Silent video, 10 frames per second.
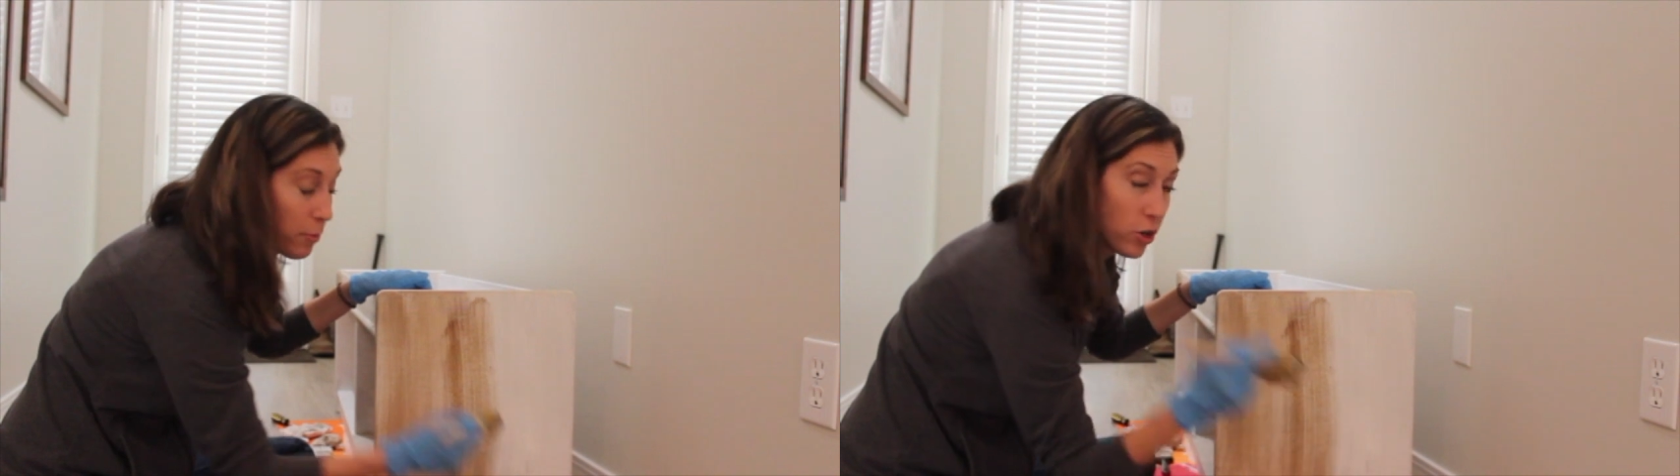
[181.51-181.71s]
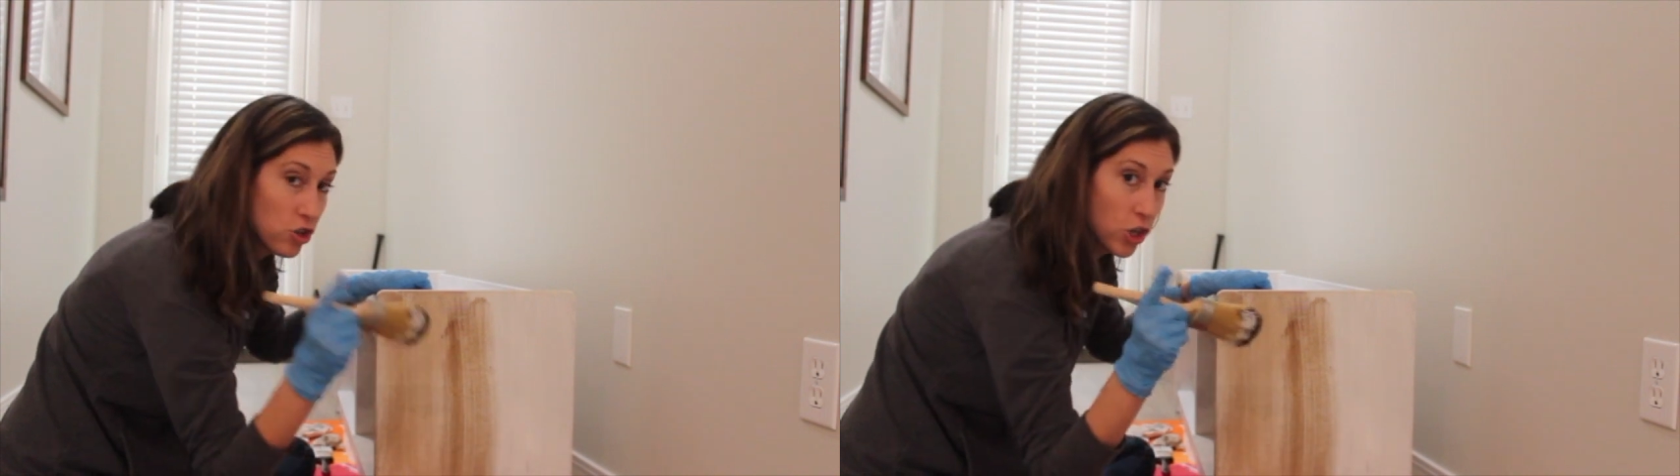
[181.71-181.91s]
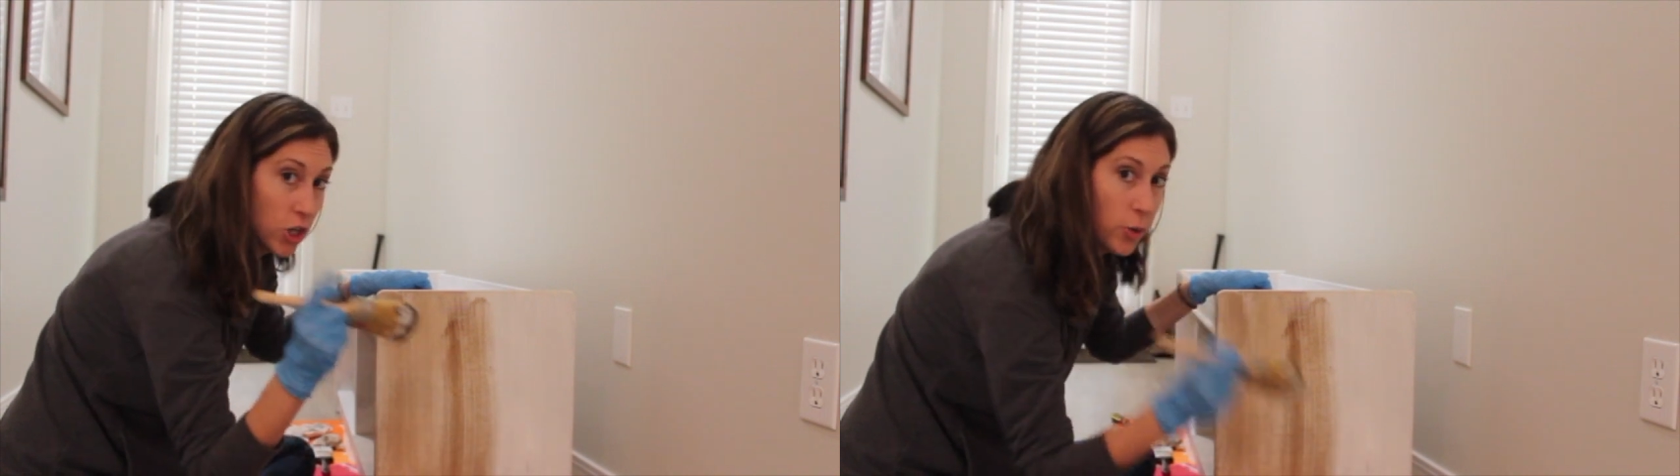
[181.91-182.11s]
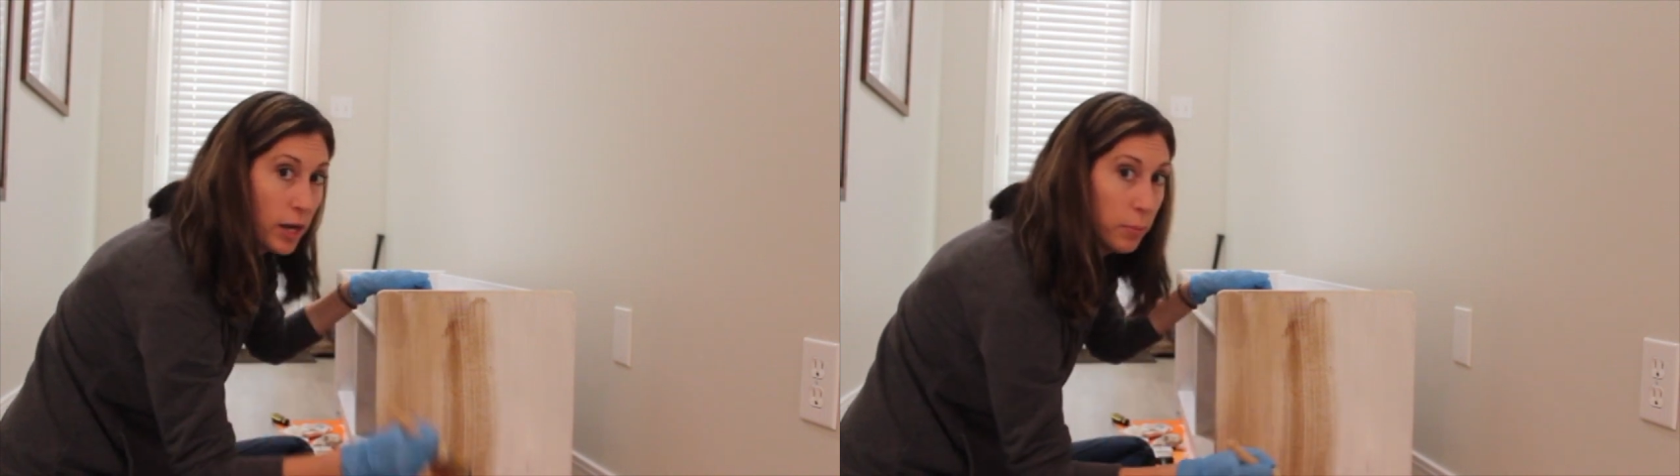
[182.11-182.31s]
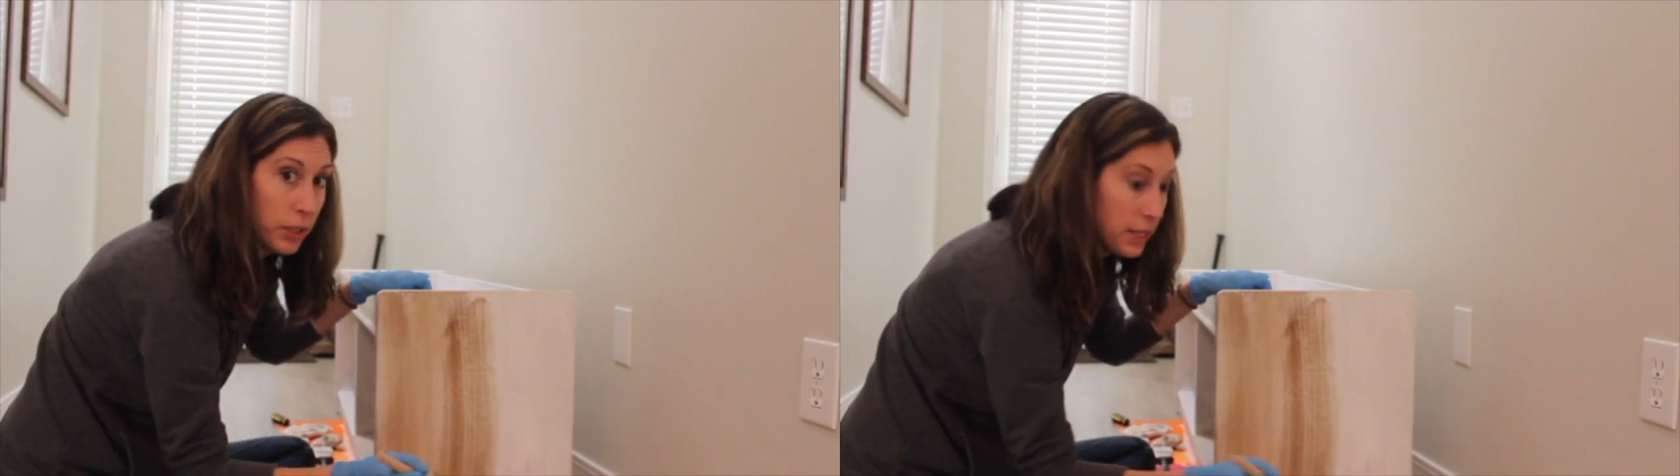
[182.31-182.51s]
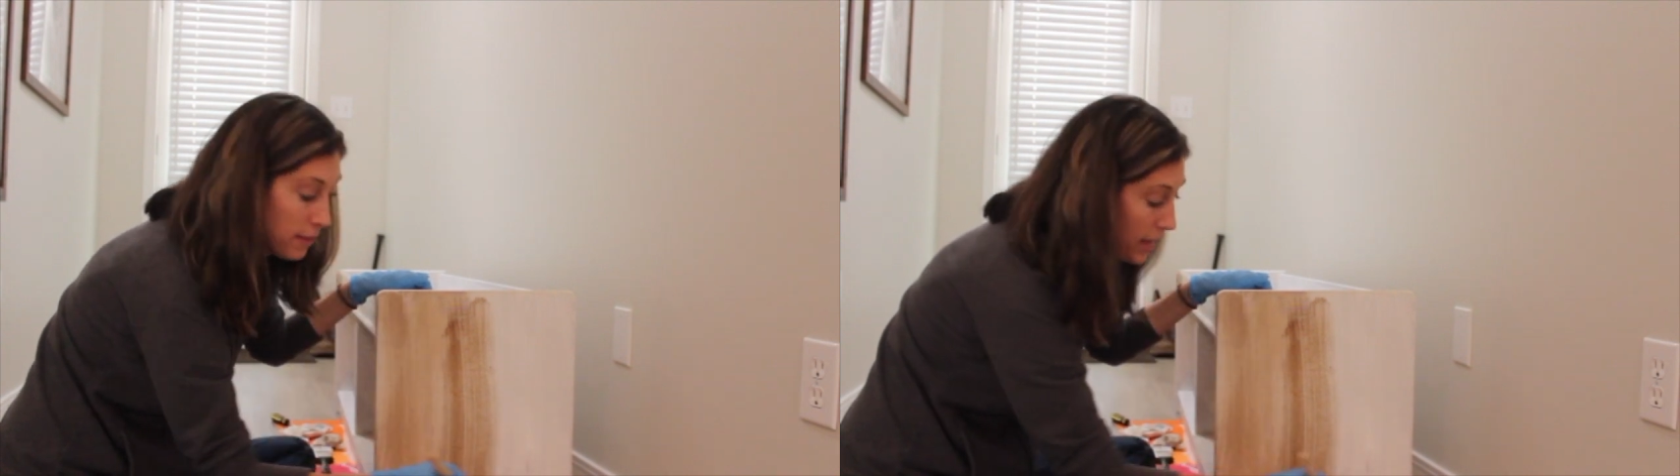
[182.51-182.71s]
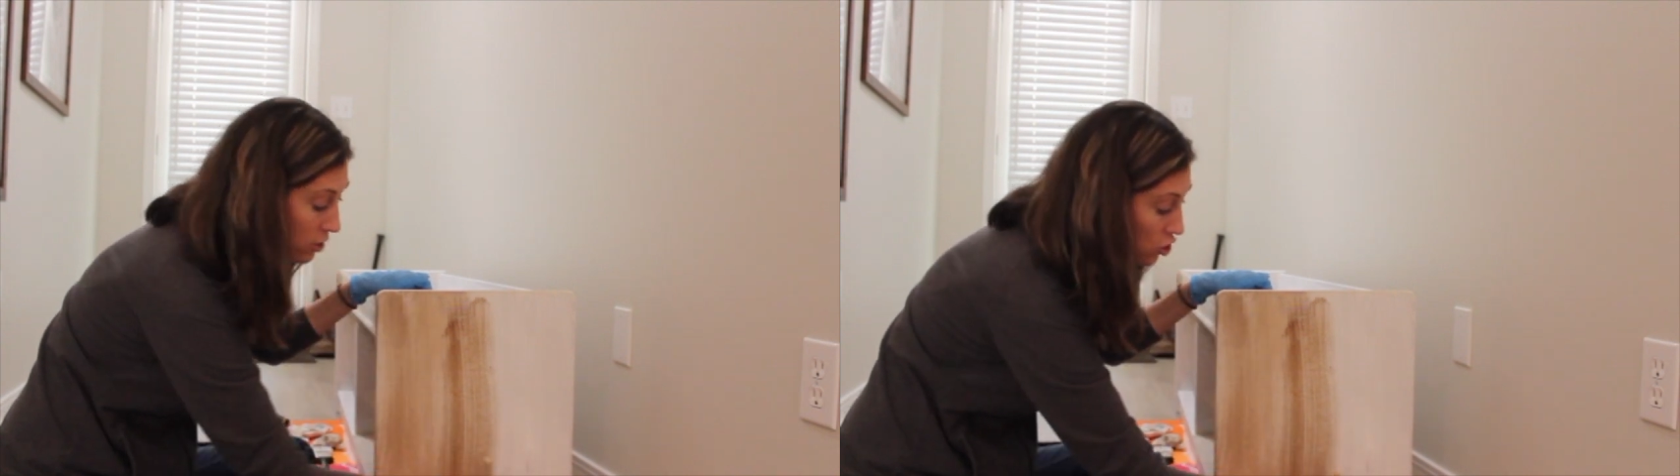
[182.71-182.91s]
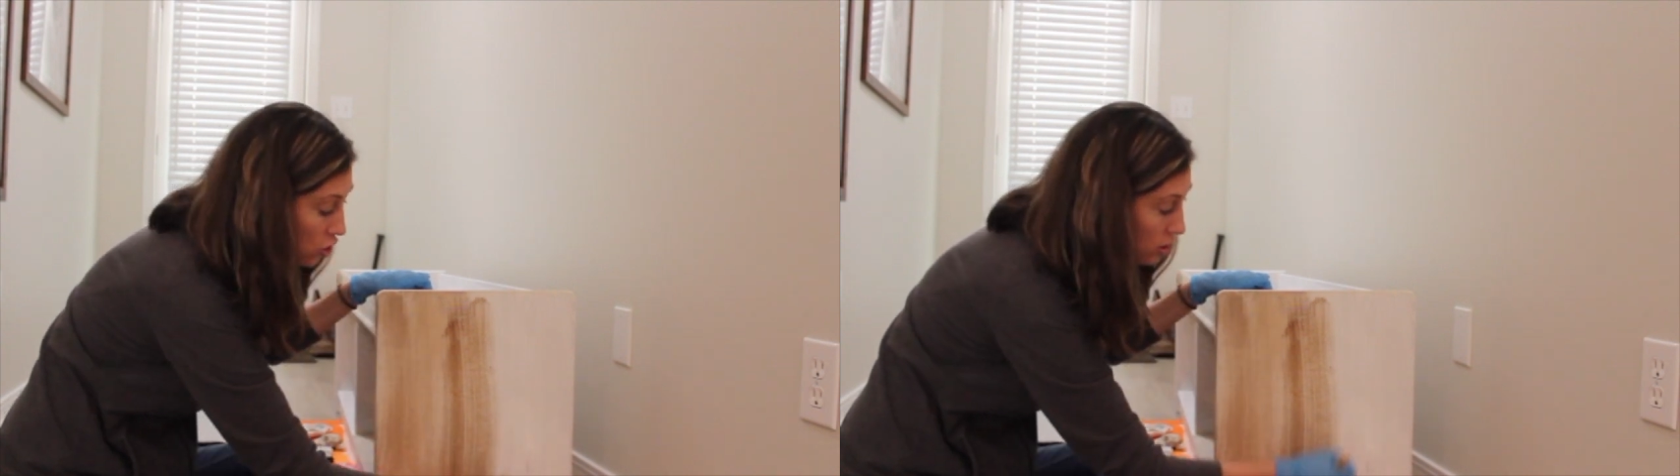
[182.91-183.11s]
I'm going to show you how to blend that
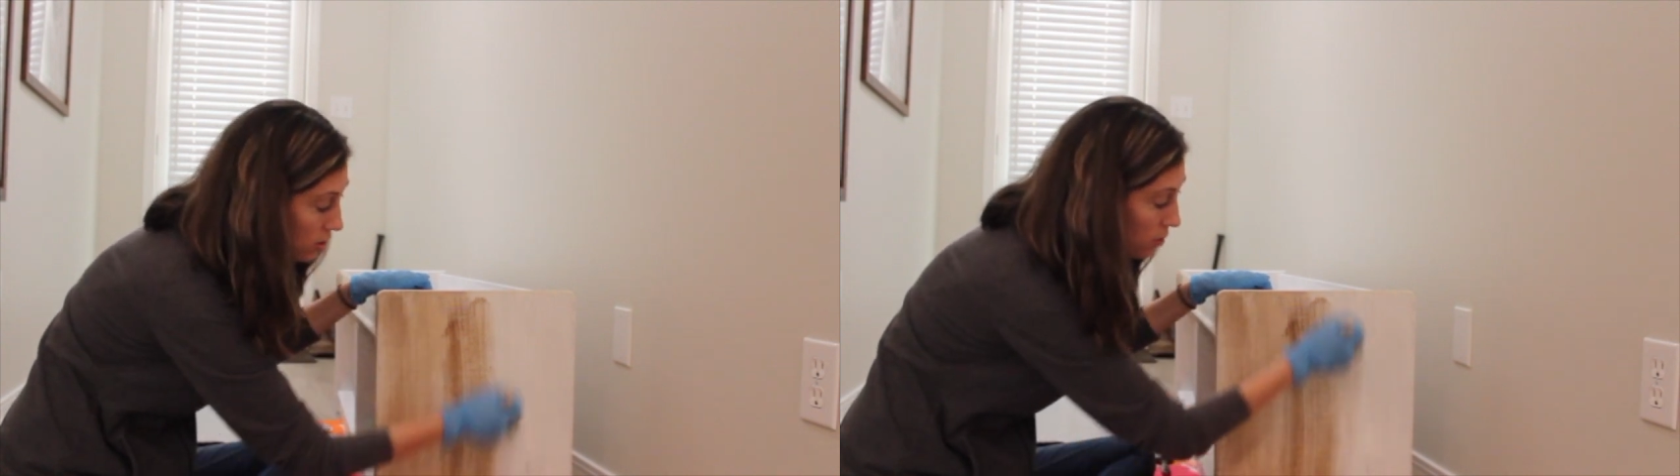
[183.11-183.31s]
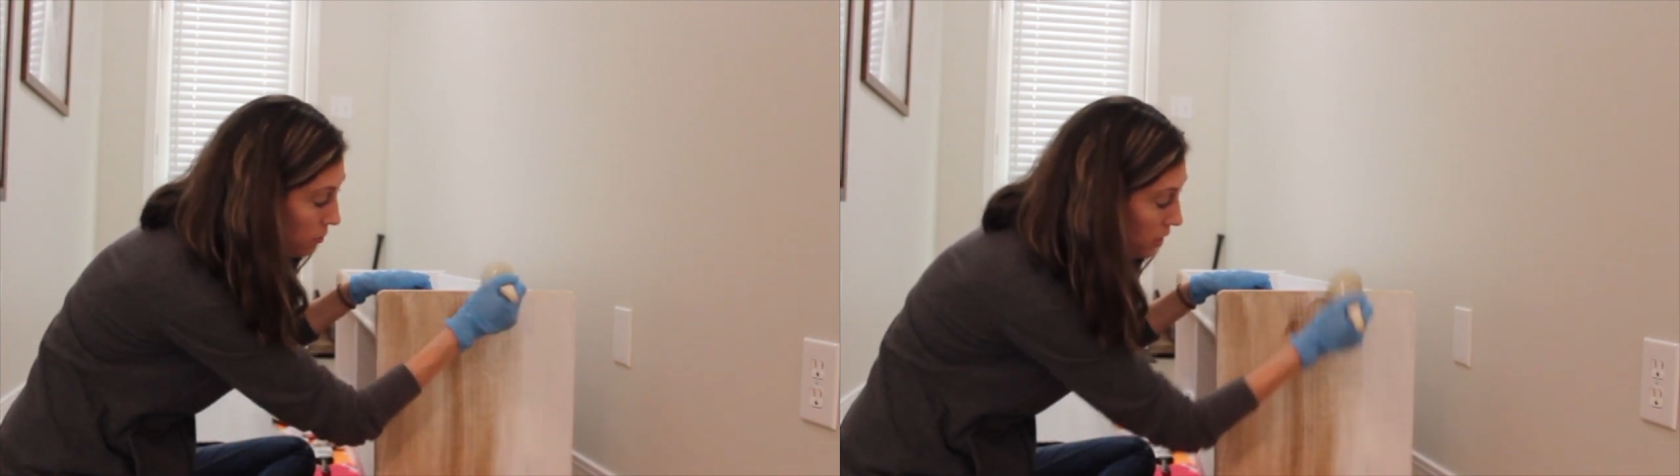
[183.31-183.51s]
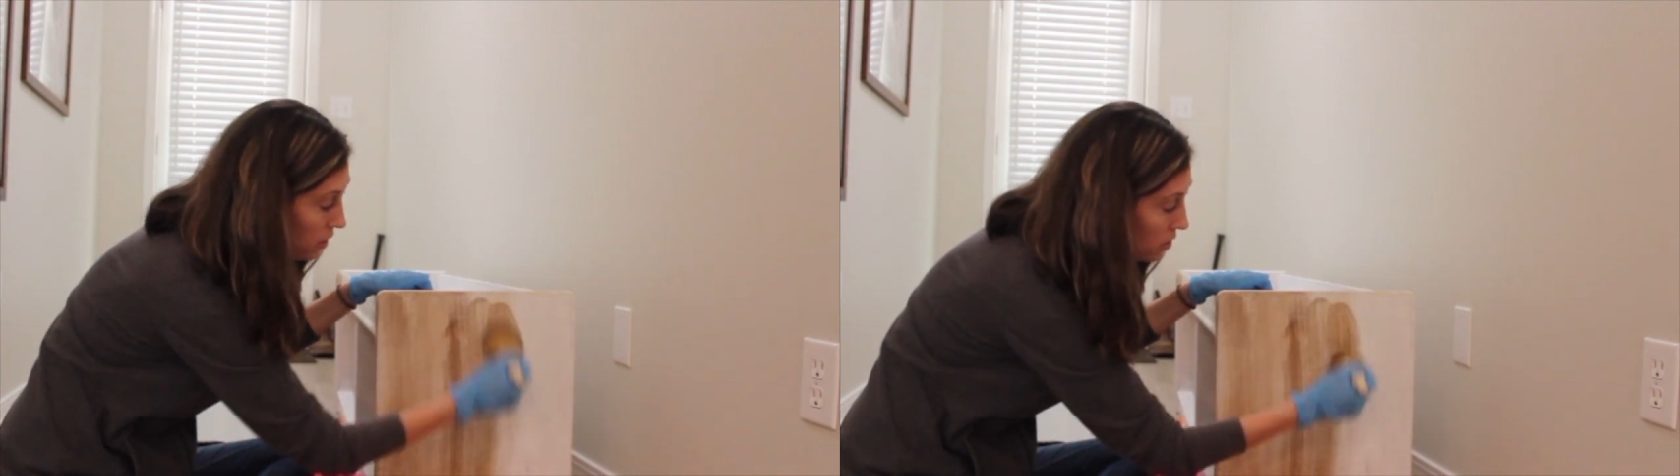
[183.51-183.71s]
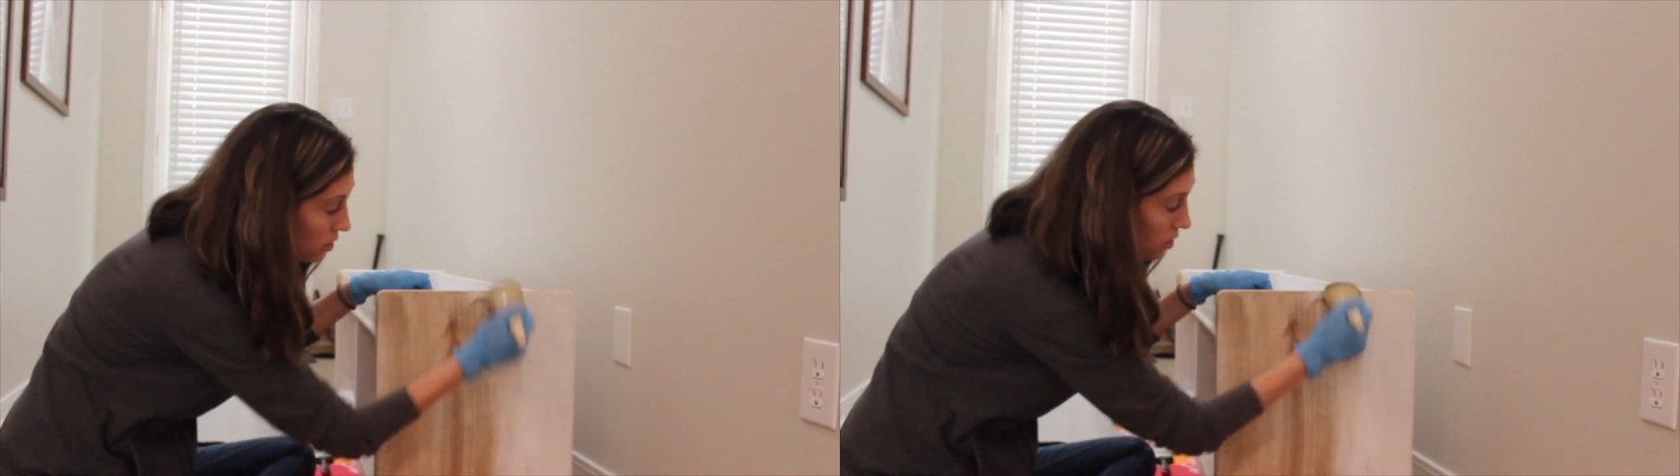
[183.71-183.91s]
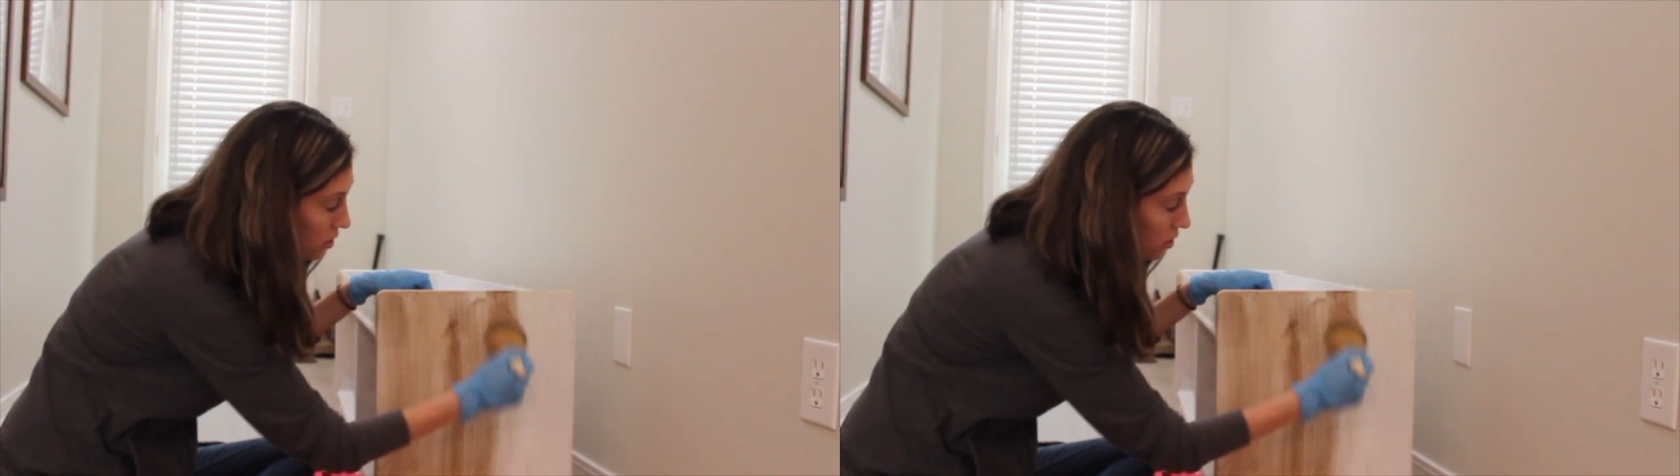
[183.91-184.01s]
in just a minute.